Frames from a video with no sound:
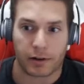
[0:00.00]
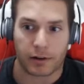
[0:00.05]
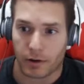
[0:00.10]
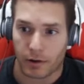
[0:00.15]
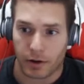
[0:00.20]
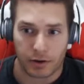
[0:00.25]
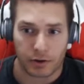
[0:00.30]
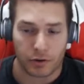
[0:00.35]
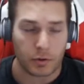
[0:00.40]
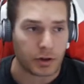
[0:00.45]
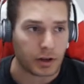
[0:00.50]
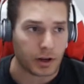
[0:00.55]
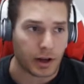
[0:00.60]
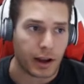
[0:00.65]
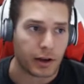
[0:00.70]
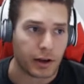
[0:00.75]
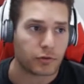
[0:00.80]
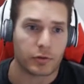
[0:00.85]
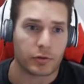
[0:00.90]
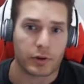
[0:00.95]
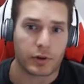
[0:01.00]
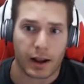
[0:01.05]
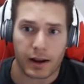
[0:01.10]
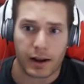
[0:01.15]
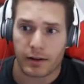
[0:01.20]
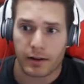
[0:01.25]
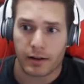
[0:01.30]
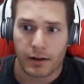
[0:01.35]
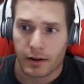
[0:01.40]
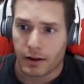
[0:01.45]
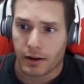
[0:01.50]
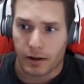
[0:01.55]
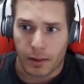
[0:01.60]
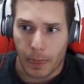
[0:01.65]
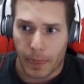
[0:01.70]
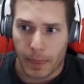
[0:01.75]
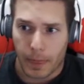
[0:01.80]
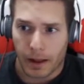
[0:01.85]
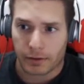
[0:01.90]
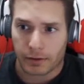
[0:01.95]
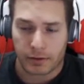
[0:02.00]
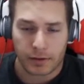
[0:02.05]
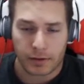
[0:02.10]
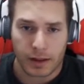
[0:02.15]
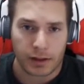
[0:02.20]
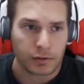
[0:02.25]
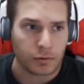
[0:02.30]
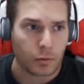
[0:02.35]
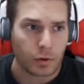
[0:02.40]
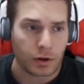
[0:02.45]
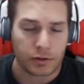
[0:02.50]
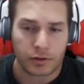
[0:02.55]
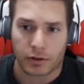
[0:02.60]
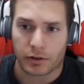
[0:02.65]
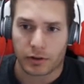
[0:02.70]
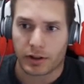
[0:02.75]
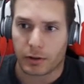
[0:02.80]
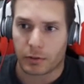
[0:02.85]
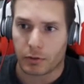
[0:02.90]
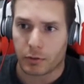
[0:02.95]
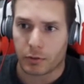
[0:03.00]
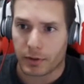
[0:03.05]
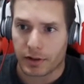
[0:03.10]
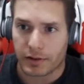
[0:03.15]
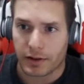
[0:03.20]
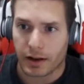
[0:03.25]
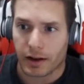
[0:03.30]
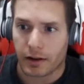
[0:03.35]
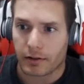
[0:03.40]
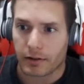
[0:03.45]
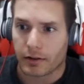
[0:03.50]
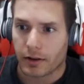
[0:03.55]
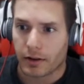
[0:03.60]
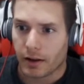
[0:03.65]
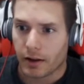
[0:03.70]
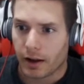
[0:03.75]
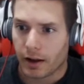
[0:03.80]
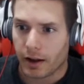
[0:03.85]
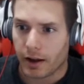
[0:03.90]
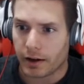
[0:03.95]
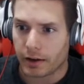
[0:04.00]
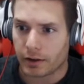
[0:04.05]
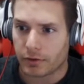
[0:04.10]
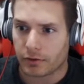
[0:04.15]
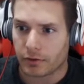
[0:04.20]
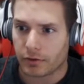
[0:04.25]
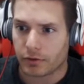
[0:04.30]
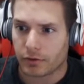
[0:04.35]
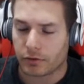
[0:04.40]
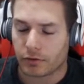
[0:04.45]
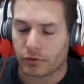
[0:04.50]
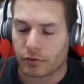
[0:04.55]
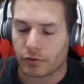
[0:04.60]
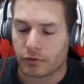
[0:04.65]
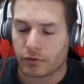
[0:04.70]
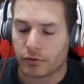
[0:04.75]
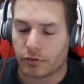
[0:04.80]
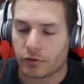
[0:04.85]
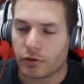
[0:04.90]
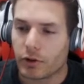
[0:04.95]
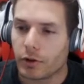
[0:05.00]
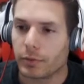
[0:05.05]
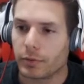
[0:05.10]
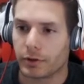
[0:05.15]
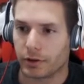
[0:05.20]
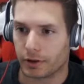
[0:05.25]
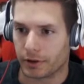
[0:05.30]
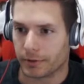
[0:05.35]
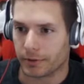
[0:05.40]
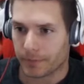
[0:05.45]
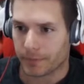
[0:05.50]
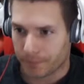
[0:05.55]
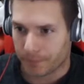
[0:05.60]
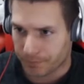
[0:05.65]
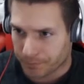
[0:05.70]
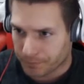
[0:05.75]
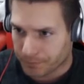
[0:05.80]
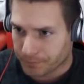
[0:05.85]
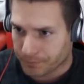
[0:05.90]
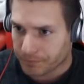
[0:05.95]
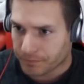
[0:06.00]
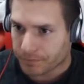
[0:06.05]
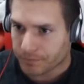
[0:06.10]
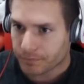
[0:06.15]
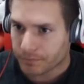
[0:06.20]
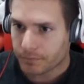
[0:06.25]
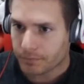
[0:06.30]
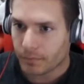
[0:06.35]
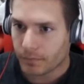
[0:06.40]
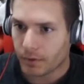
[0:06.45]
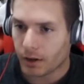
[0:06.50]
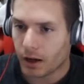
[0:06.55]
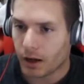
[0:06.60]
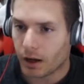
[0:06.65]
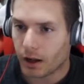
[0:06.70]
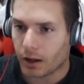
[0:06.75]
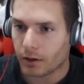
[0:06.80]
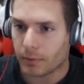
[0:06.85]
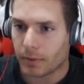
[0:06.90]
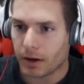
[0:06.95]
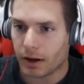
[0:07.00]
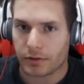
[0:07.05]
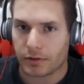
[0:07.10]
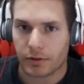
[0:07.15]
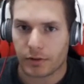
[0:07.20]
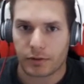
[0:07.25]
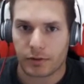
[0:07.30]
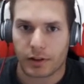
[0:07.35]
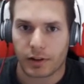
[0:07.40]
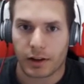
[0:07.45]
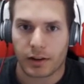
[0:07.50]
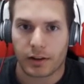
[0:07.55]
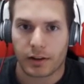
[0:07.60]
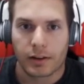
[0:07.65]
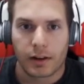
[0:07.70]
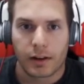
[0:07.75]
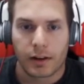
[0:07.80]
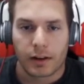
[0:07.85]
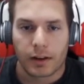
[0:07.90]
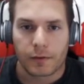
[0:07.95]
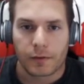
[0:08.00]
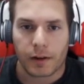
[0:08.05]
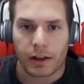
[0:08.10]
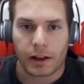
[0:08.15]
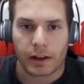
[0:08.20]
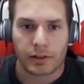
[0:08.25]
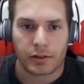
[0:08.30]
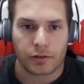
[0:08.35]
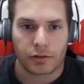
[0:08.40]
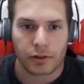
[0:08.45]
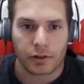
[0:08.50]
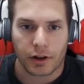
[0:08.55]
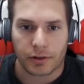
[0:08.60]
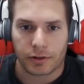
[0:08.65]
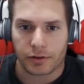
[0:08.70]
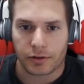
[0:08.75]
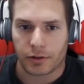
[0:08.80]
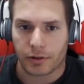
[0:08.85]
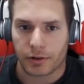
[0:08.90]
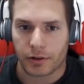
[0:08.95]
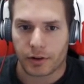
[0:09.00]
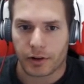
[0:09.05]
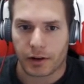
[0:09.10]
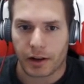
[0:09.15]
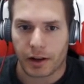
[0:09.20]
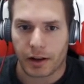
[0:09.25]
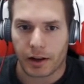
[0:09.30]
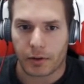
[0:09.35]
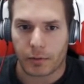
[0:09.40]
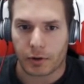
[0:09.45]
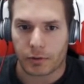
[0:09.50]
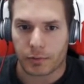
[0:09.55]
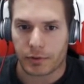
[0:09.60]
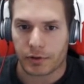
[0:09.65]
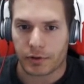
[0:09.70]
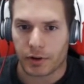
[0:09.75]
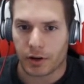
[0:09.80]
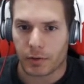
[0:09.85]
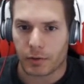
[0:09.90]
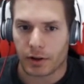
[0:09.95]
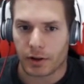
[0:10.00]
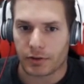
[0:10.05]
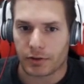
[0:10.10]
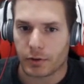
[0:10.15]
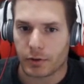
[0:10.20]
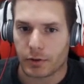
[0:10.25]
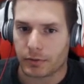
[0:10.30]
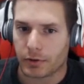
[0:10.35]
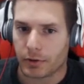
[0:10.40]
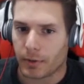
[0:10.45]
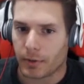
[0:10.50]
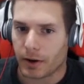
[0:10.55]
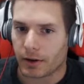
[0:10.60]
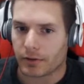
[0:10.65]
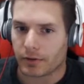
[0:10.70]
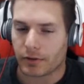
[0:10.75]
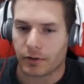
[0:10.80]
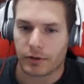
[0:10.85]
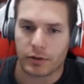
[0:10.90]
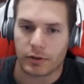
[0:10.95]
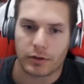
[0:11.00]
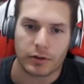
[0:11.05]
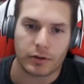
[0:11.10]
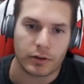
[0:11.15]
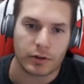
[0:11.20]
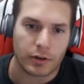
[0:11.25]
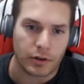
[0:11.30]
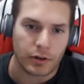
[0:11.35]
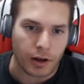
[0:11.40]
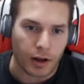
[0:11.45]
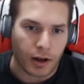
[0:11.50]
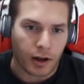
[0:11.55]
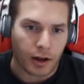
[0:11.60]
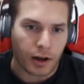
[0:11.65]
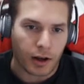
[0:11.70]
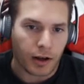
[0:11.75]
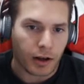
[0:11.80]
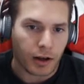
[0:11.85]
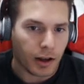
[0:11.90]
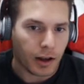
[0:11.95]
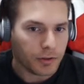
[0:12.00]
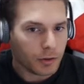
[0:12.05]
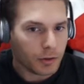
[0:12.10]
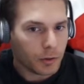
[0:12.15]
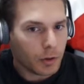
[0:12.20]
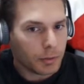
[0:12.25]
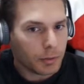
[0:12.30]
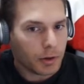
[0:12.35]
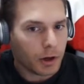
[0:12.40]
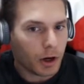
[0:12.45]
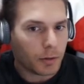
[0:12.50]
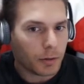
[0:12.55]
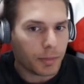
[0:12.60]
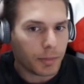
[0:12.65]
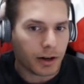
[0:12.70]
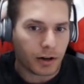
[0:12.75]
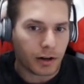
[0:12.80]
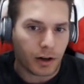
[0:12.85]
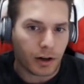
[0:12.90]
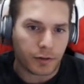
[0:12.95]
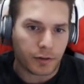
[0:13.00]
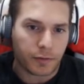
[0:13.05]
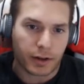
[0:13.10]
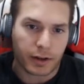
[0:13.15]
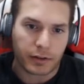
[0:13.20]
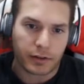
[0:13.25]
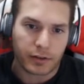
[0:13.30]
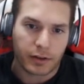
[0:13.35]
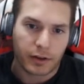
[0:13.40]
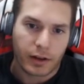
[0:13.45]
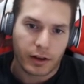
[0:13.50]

row, and you can Hatronade, that's a one-turn kill with beatdown. And it's super good. Other monsters, Phalanx is your other tuner, and once per turn while it's equipped to a monster, as an equipped card by a card effect,